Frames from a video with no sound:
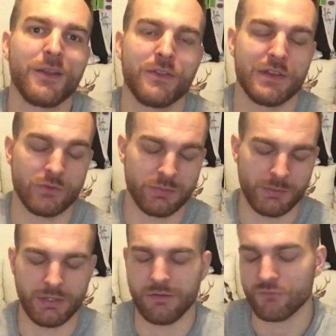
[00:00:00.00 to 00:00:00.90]
I know things will
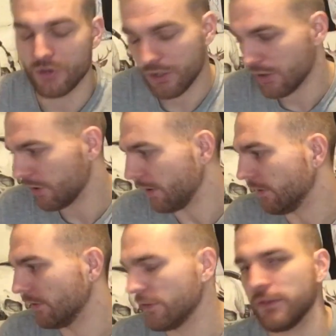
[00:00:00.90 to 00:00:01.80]
probably go wrong
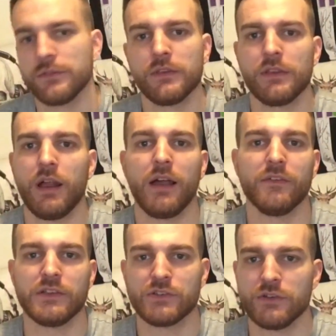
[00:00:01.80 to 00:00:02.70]
and they'll
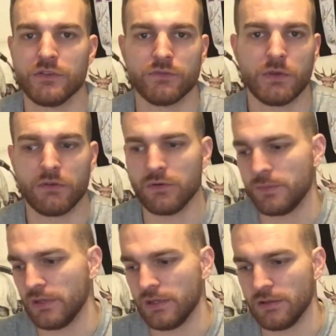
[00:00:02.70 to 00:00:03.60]
have issues, whether it
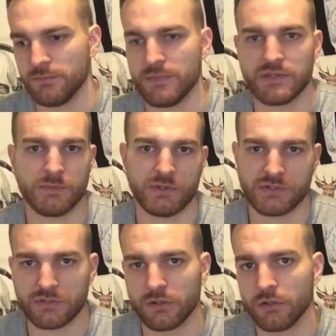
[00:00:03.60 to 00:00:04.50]
be missing my
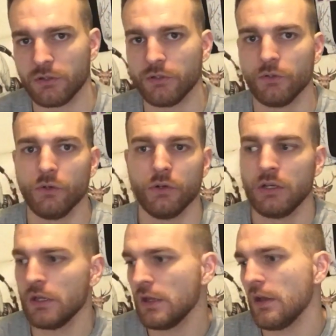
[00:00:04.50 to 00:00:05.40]
son or
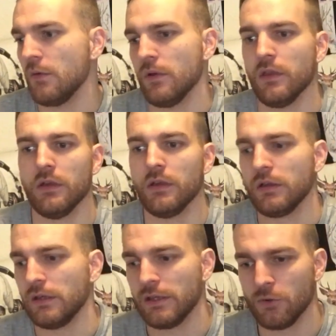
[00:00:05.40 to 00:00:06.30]
whether
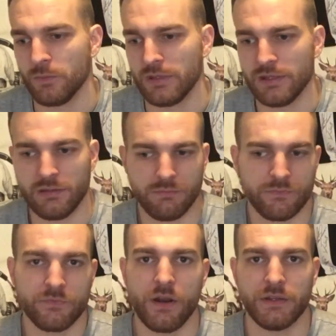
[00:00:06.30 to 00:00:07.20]
it will be
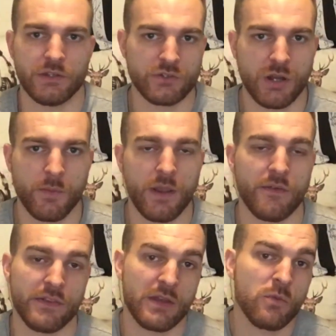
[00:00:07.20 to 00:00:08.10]
finding a job,
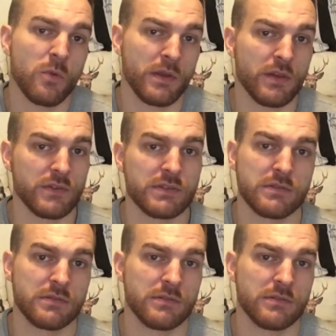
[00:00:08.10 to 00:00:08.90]
whatever, and there will be those